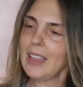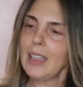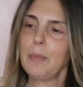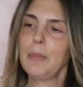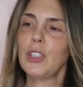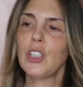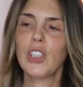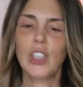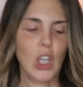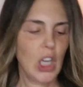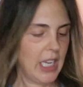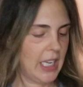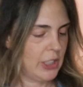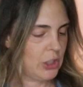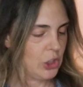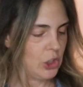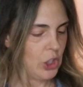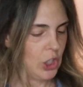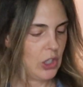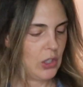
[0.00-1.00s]
let me just go ahead
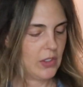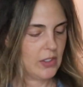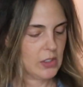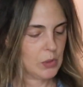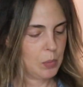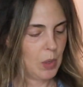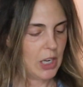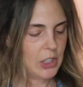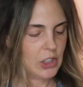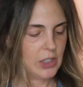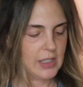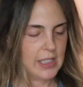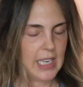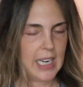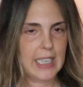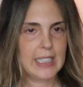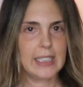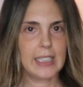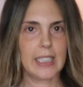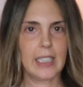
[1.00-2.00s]
and show you the swatches
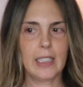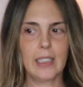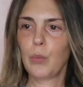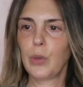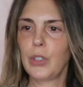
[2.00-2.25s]
that I did.